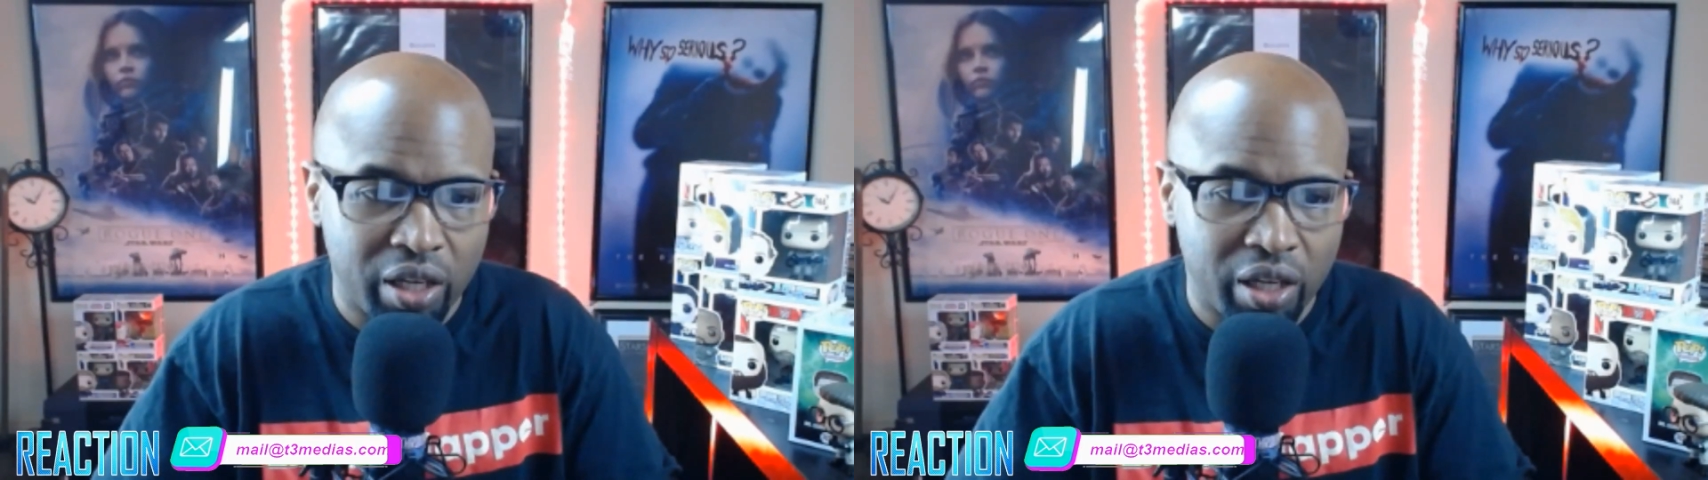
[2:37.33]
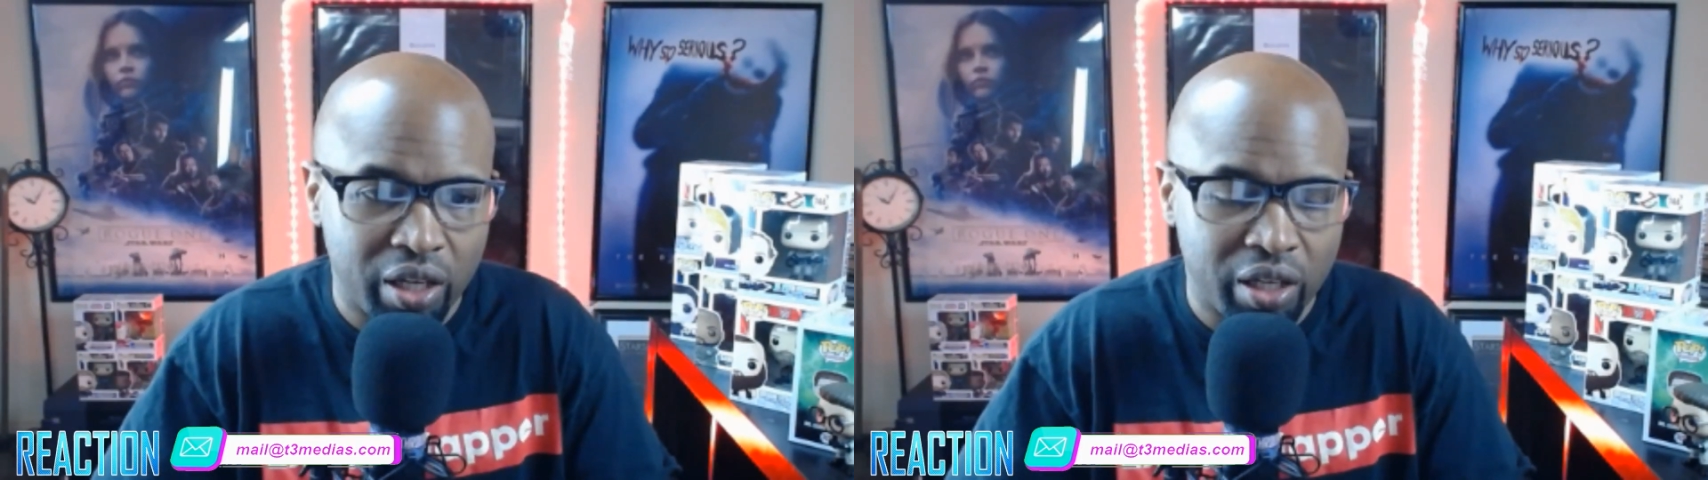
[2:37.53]

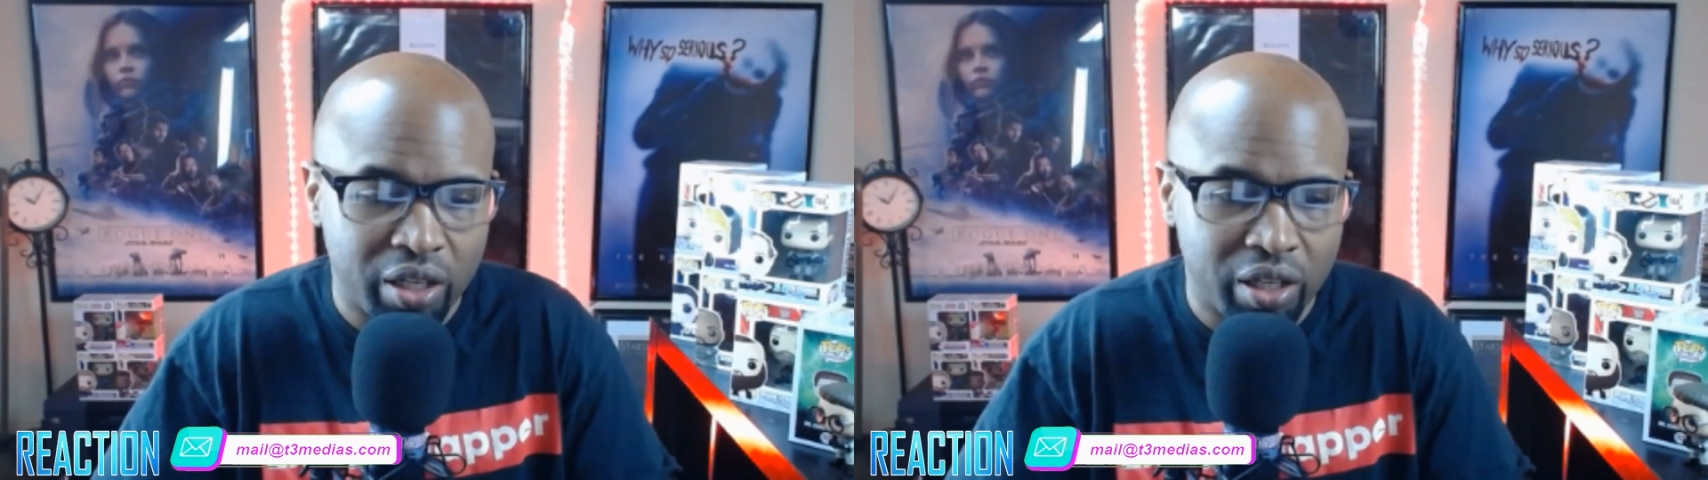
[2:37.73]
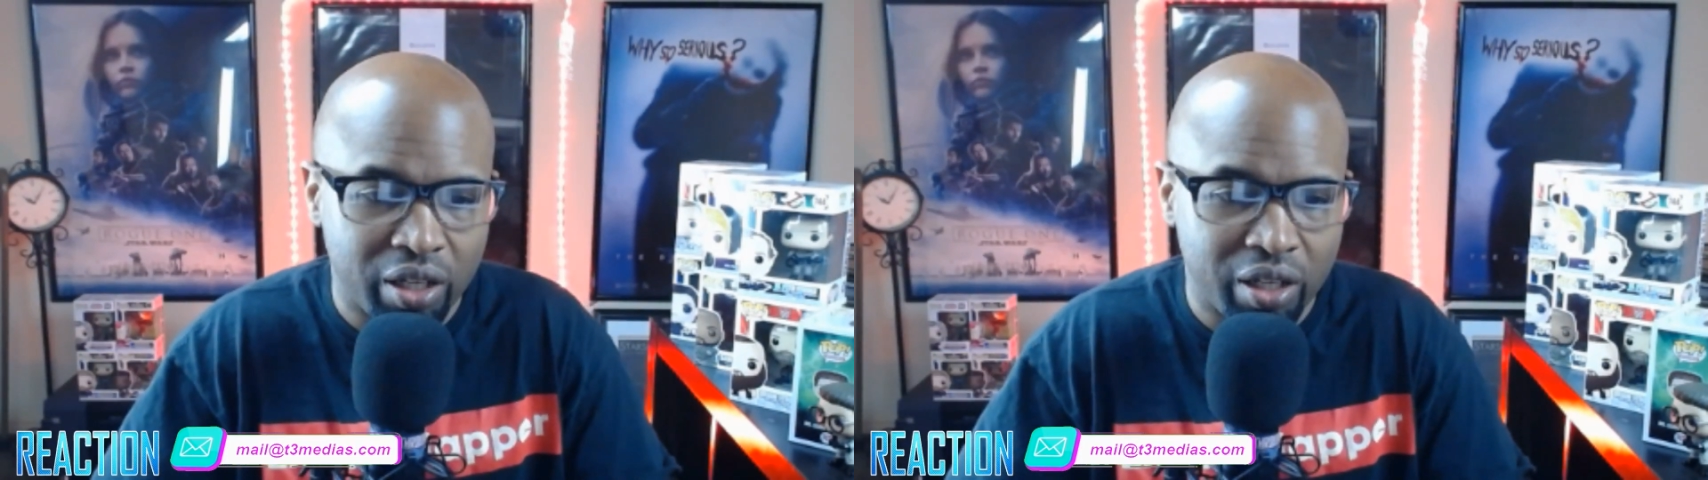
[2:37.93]

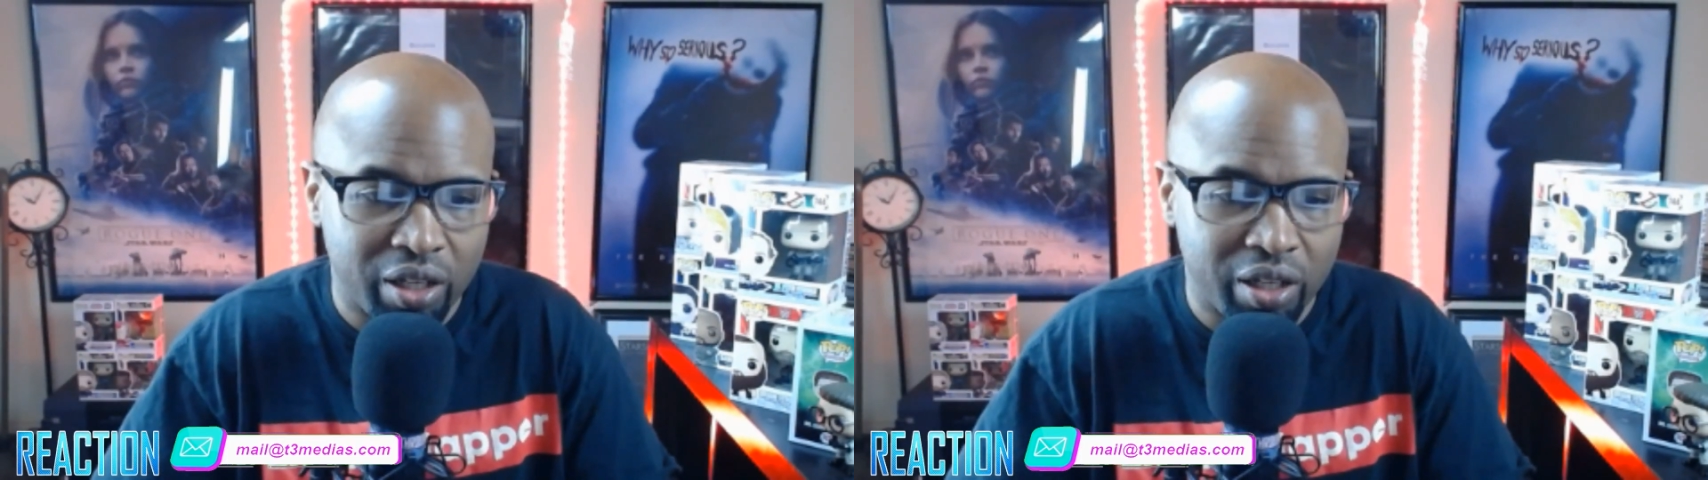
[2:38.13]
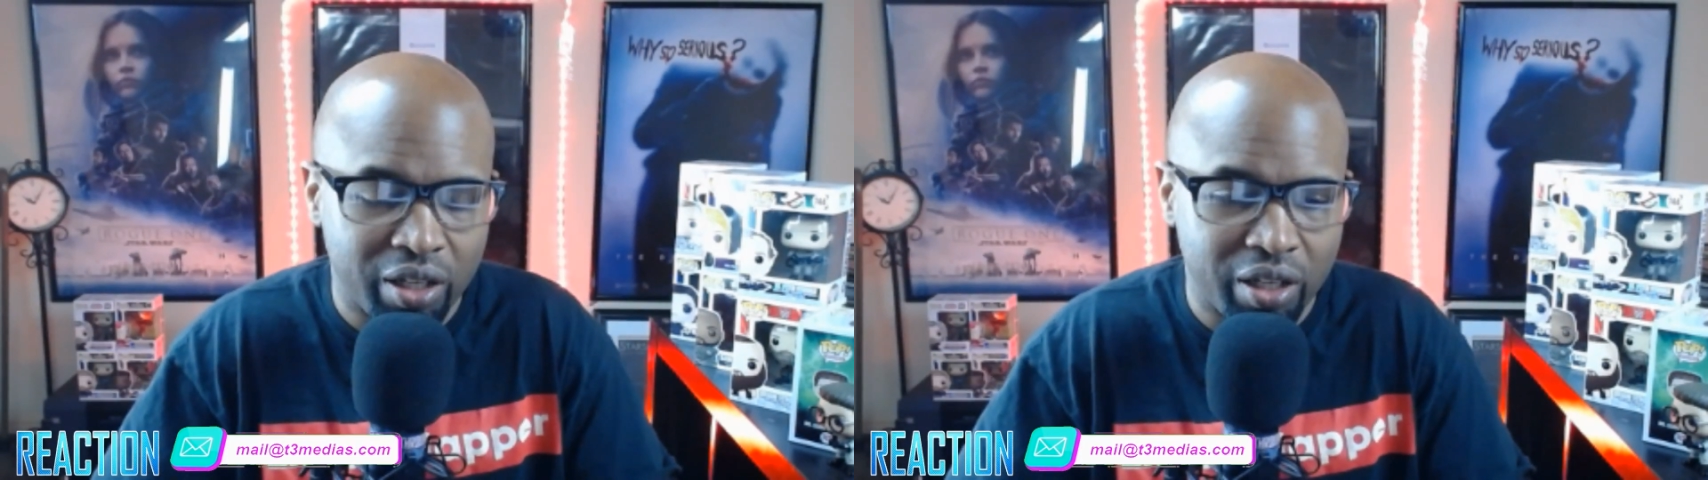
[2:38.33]
and uh,
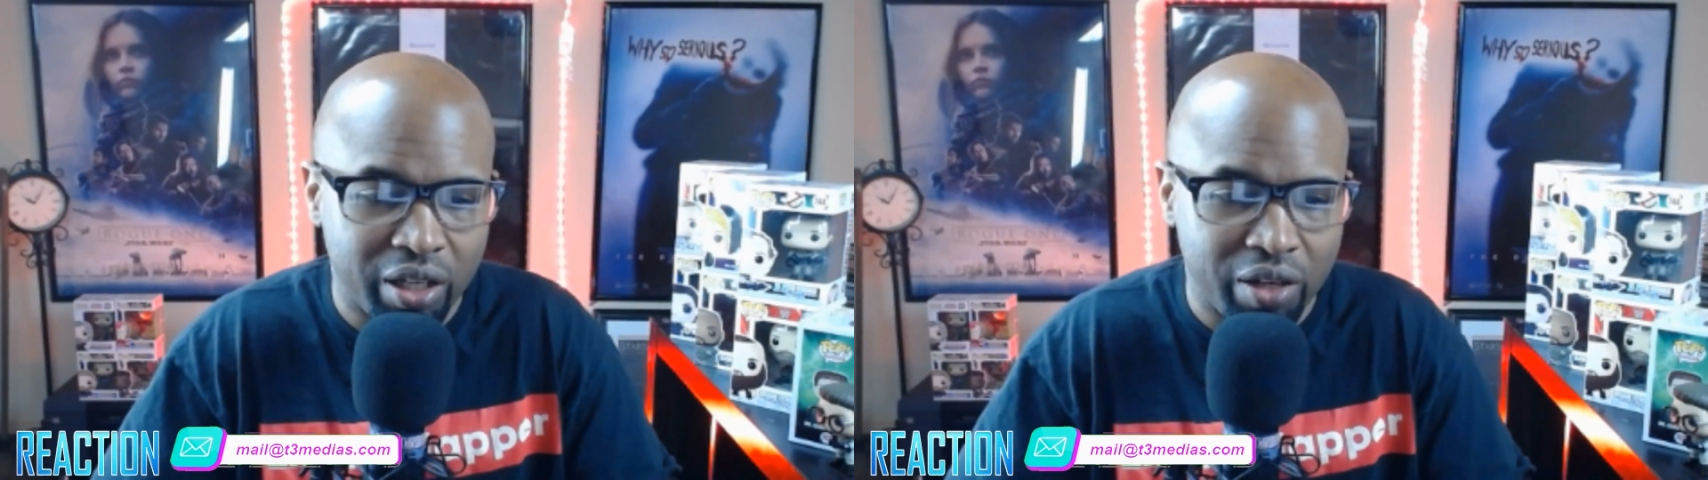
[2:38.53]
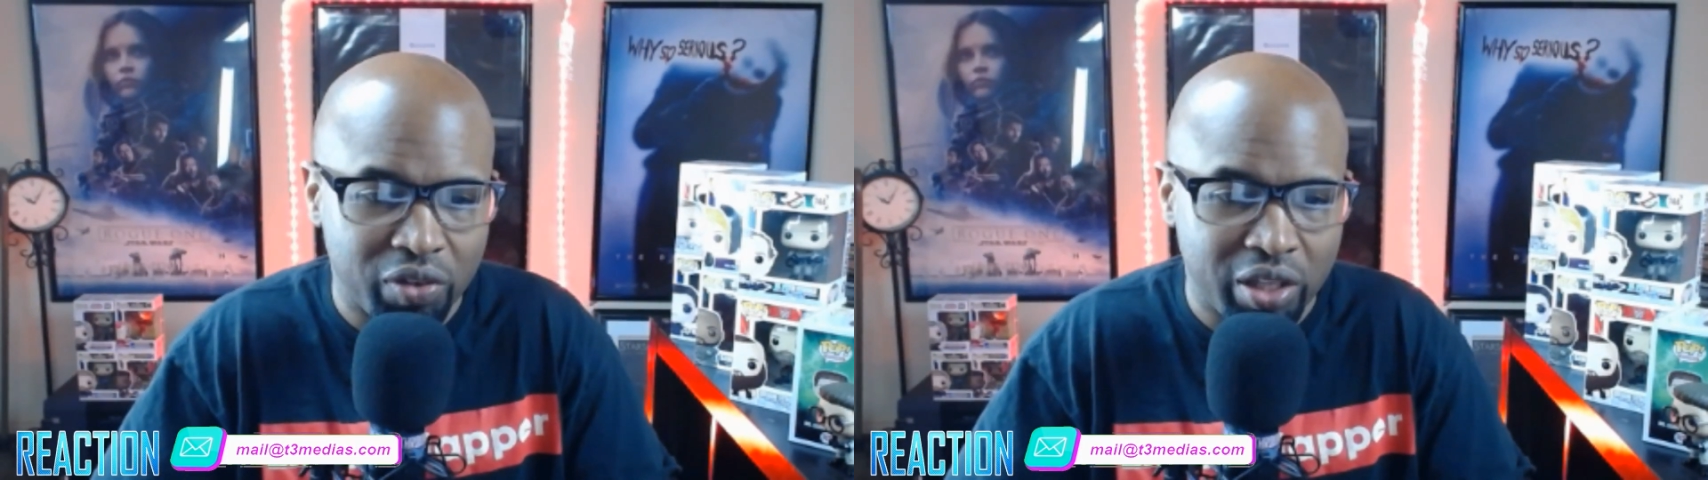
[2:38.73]

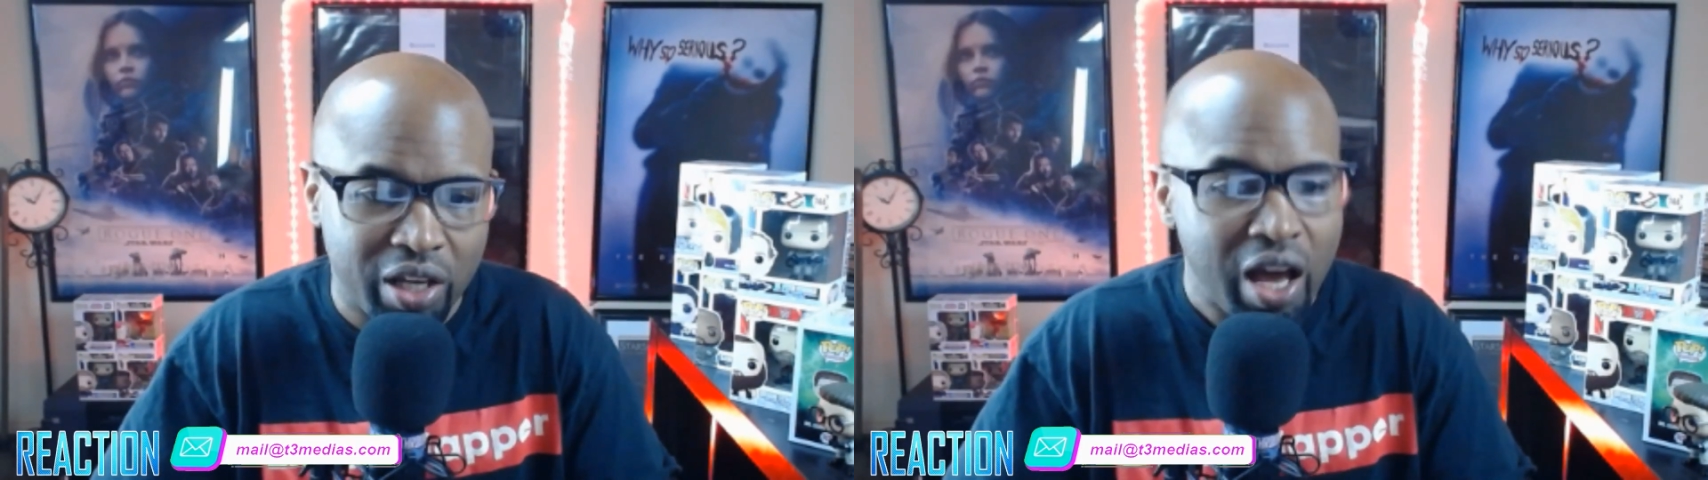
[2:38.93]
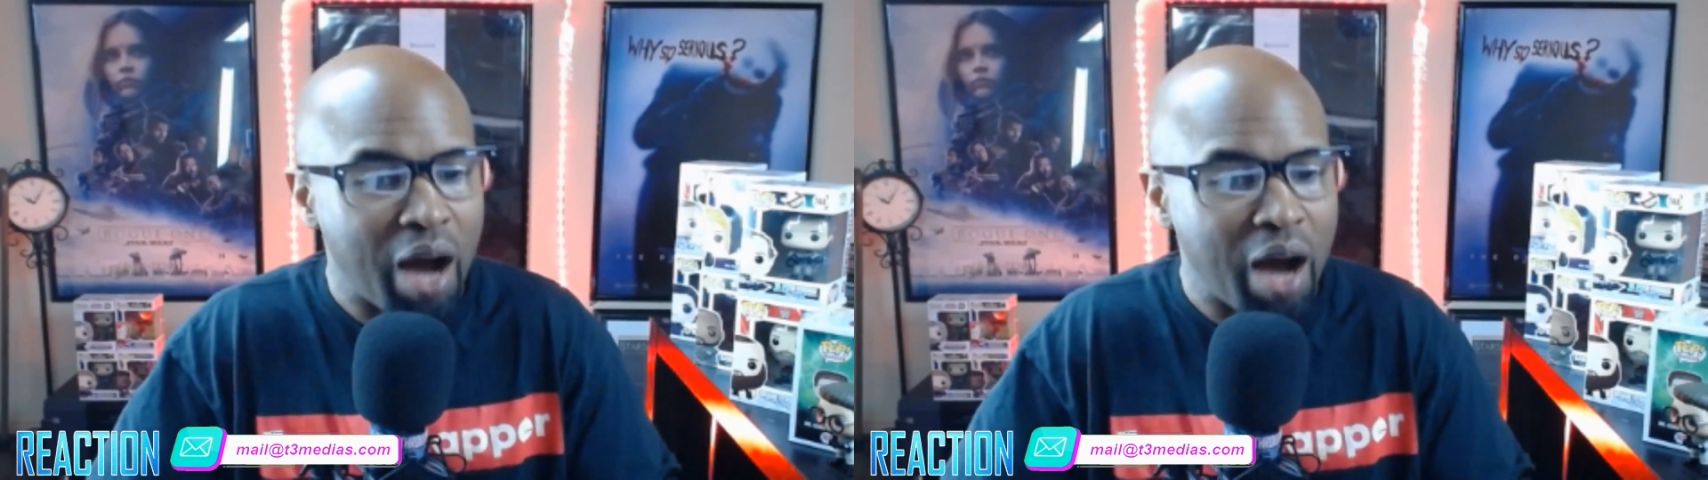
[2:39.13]
and everything.